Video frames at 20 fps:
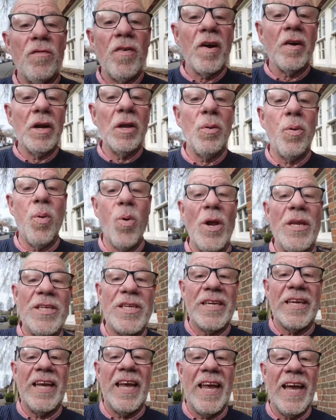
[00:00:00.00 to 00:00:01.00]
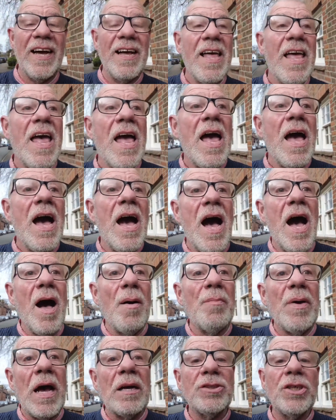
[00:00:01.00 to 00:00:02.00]
very windy here.
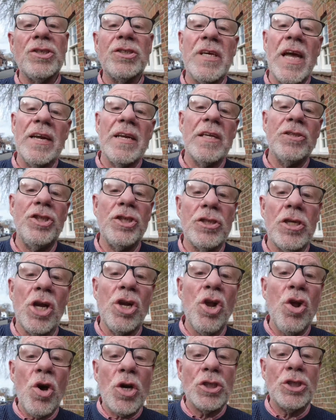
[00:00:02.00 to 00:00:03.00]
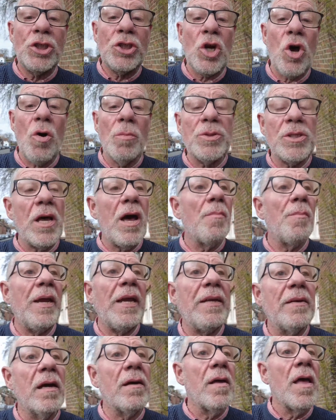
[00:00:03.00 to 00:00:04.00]
As I was saying, there's a lot of shops. I
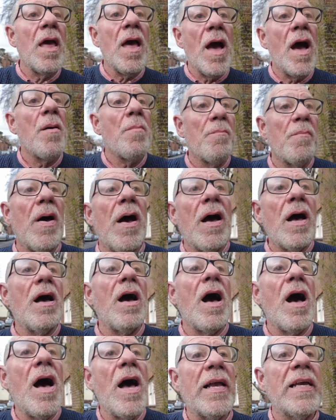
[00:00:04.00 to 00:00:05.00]
mean, I